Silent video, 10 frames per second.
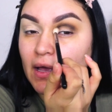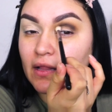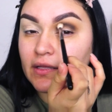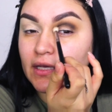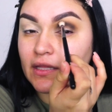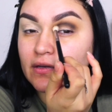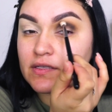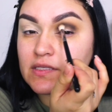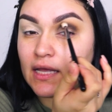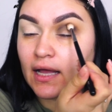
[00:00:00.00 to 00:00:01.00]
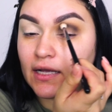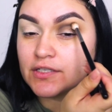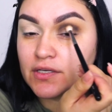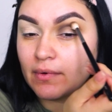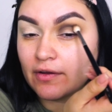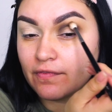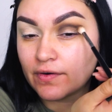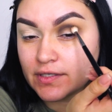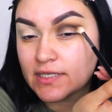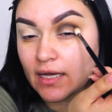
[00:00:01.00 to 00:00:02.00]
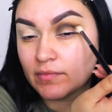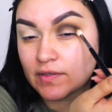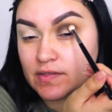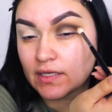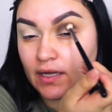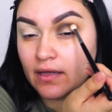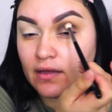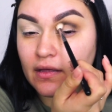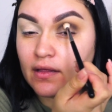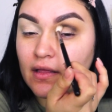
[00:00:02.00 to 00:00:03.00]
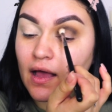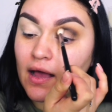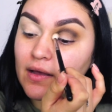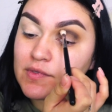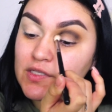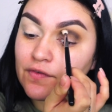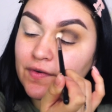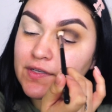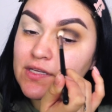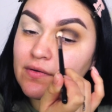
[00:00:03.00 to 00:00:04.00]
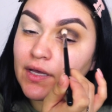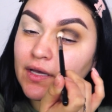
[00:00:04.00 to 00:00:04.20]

palette either. This is like actually my first time using it. So far so